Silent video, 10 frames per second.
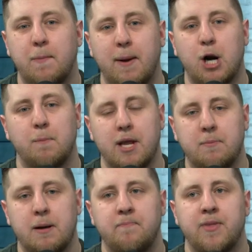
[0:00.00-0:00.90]
bare
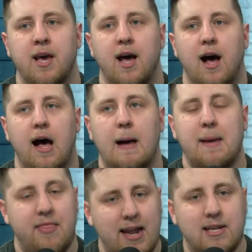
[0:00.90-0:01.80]
minimum.
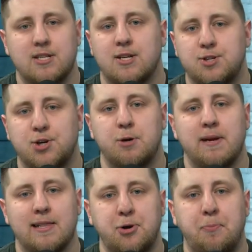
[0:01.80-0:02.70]
And that does concern me
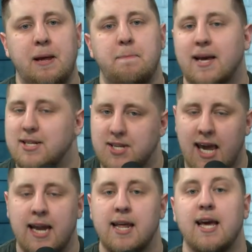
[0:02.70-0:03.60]
a little bit because,
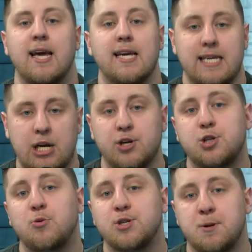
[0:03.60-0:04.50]
again, year
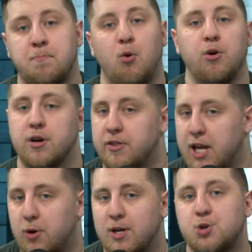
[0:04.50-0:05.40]
2 is important.
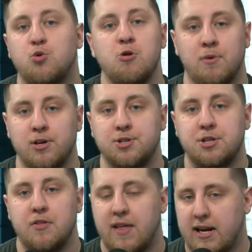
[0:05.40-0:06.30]
There is
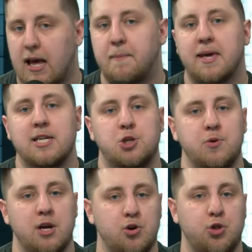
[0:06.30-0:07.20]
rumors that coming into
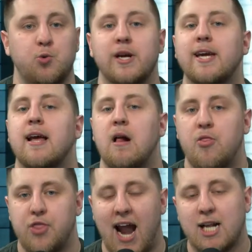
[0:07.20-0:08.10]
year 3,
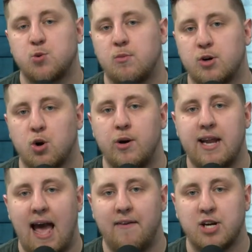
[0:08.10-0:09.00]
that is when we're going
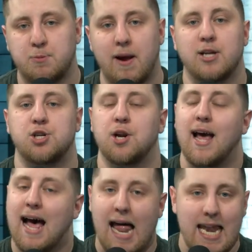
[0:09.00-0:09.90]
to have expansion.
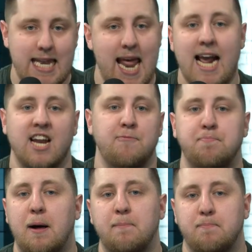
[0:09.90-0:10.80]
Negative
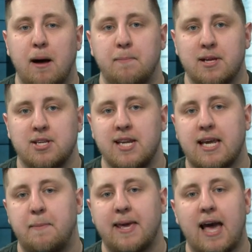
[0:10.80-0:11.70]
publicity
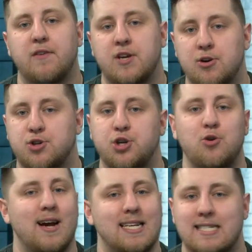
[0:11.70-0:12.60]
coming out of year
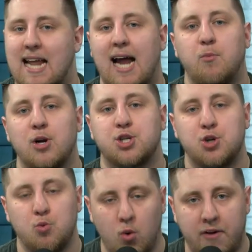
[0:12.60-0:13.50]
2 is not what
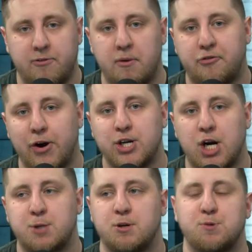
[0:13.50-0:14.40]
you want from a
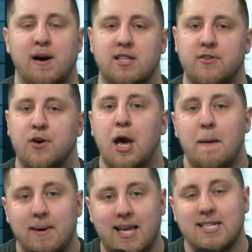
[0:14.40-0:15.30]
franchise perspective
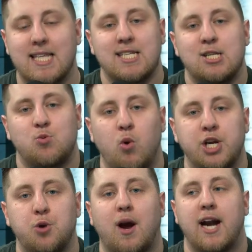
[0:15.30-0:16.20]
because this is where
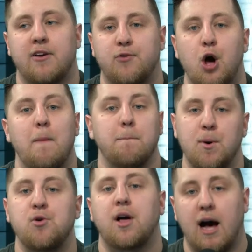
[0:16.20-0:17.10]
you kind of
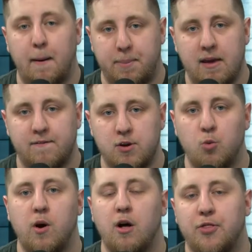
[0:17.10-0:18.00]
bulk up, if you
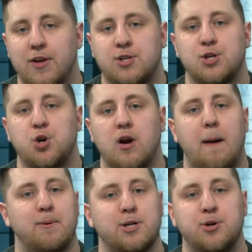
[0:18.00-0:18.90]
will. This is your
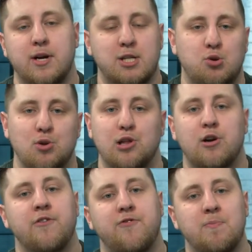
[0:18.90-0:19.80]
opportunity to
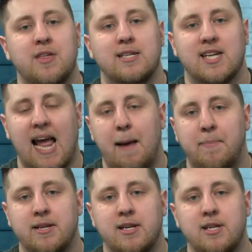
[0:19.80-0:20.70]
learn from things that
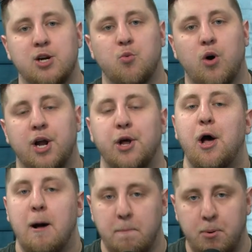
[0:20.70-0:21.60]
happened in year 1,
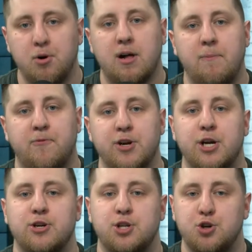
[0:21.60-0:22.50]
bulk up for
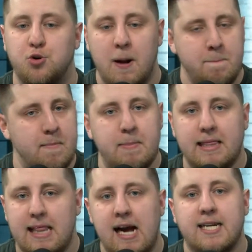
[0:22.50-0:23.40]
year 2, maybe
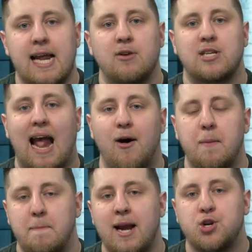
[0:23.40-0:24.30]
lock down
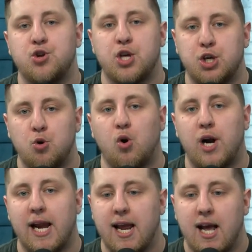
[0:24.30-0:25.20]
talent, make sure that you
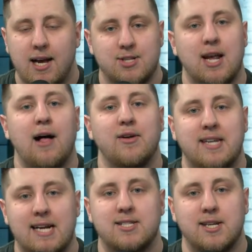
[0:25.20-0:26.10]
are a solid
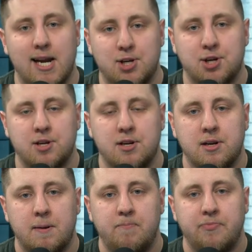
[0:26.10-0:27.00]
destination.
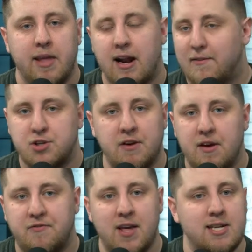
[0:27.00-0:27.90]
And obviously,
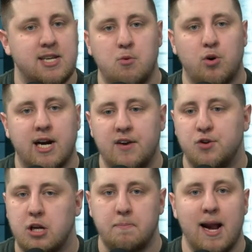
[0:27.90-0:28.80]
if things can work out, if
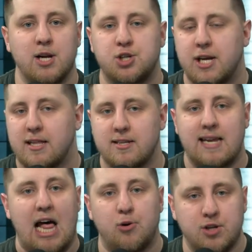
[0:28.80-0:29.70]
you can manage to get the
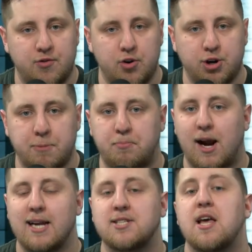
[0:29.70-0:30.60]
salaries for a good
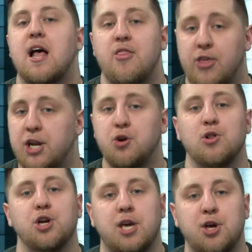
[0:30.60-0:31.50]
price, then you're
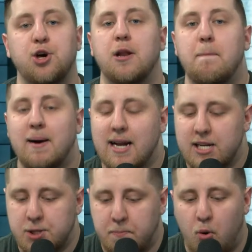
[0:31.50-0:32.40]
looking good. But it
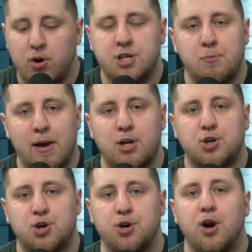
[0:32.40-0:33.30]
is important to make
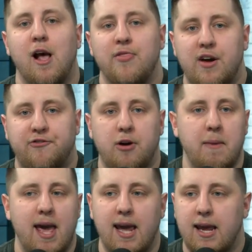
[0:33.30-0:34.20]
sure that from
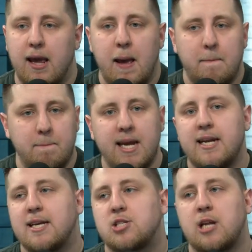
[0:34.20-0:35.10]
a
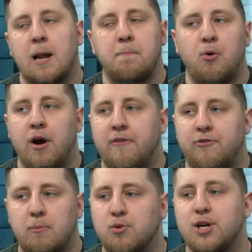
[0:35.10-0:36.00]
media standpoint,
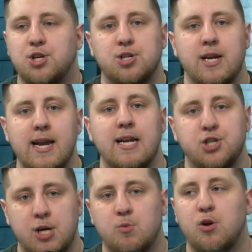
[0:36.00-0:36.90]
from really just an in
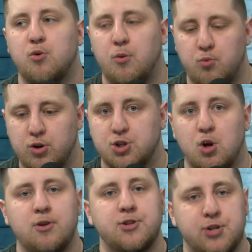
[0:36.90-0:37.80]
general
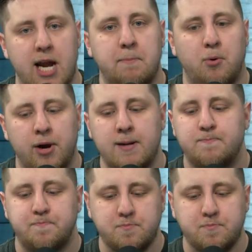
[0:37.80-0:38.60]
result standpoint,